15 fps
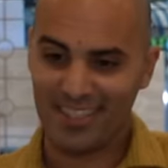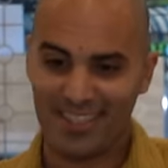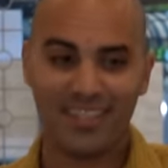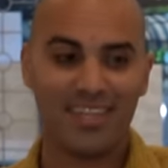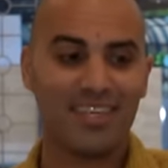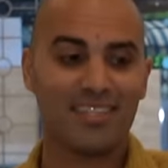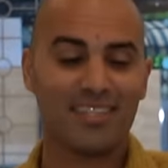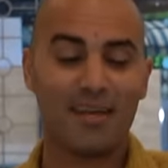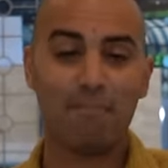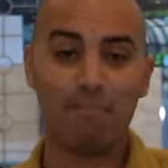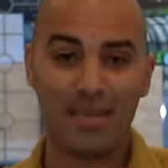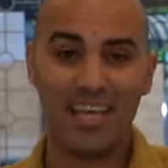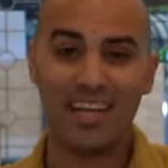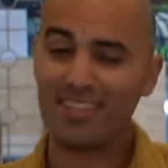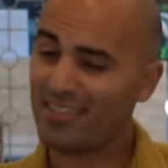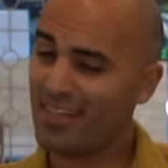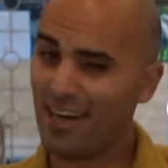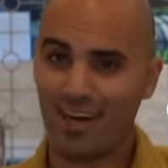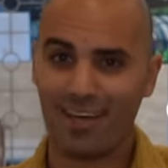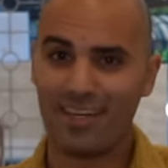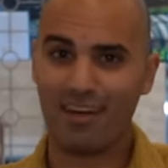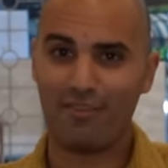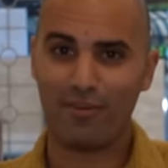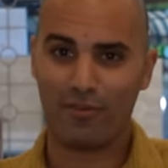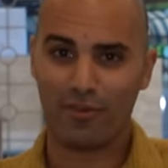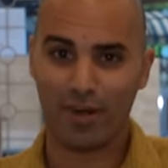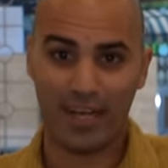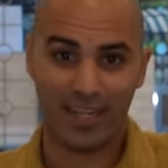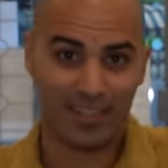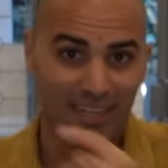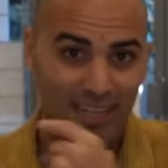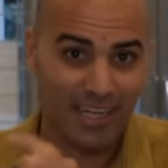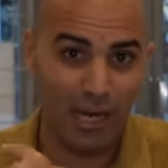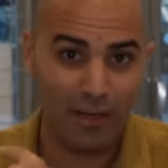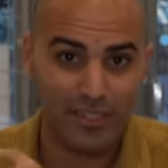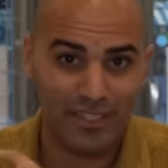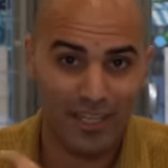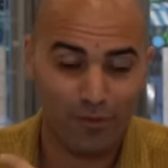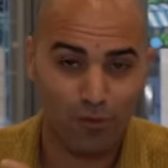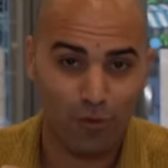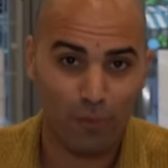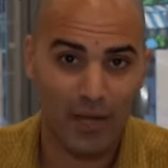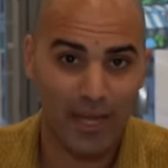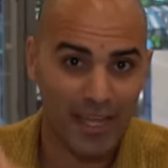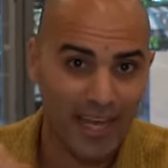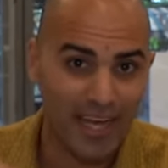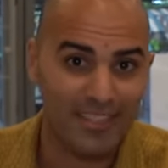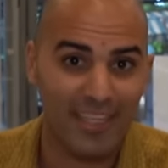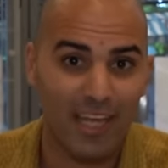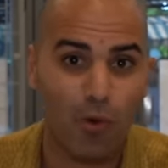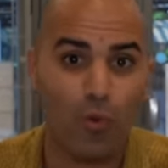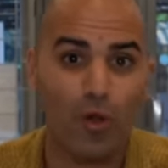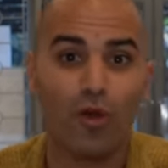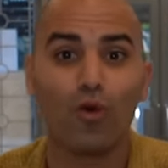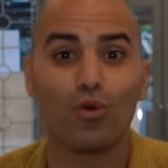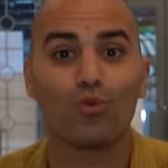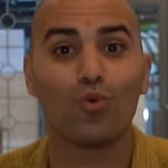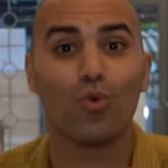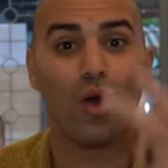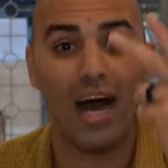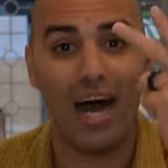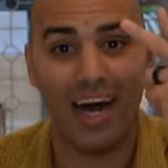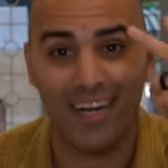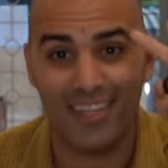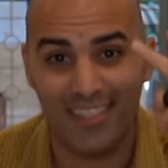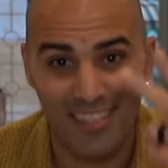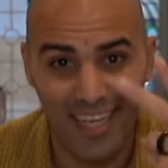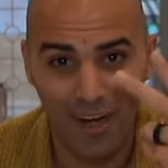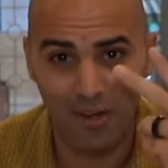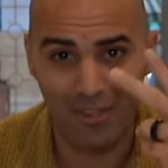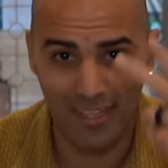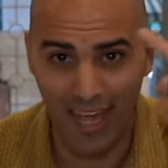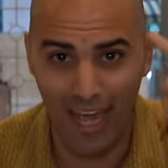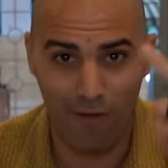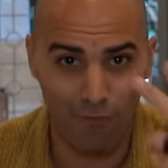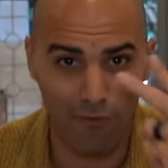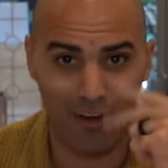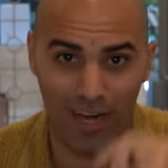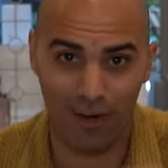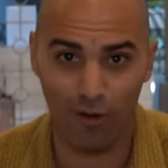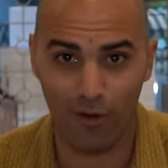This is a meal that I'll never forget. Now it's time to pay and then we go to our second and final